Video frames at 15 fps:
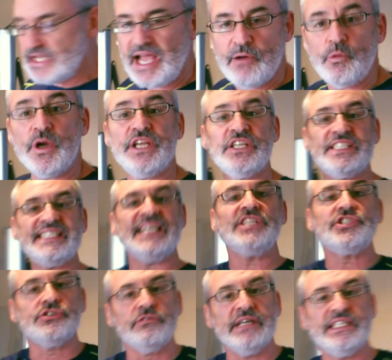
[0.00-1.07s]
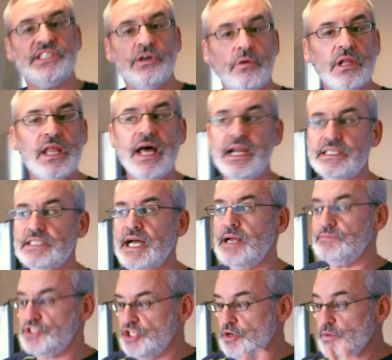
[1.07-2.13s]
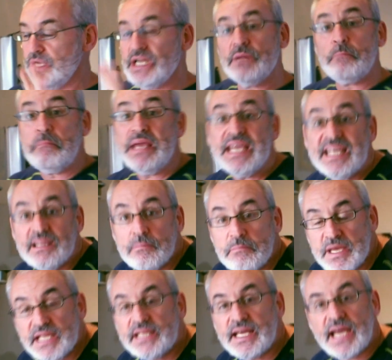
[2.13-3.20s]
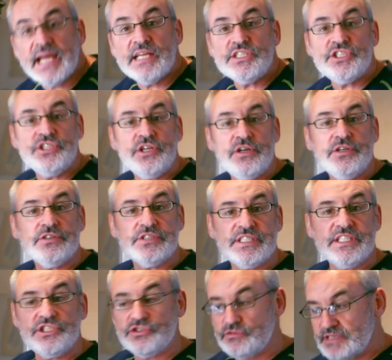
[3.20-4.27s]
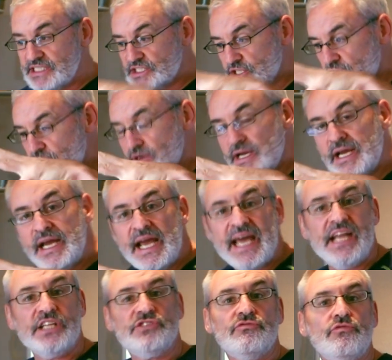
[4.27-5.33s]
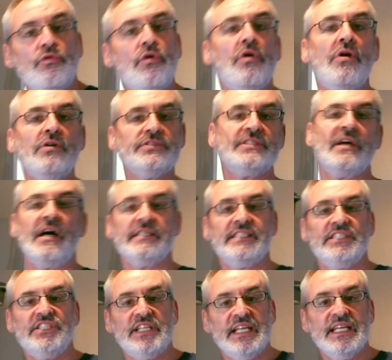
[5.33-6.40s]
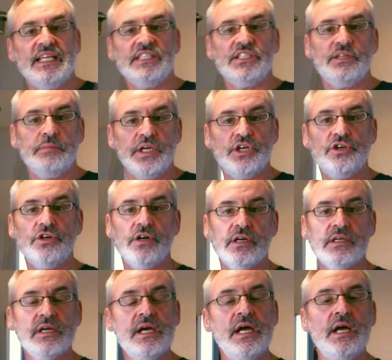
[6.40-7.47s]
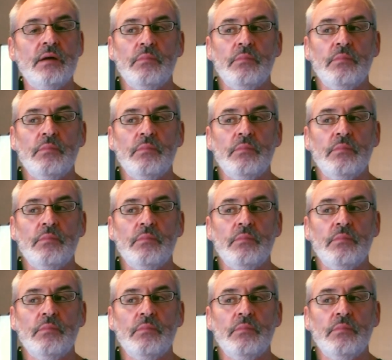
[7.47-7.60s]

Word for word: And when you see chorizo, a lot of times, you know, it'll be in the meat case, you know, you'll see chorizo, and it's raw sausage that needs to be cooked.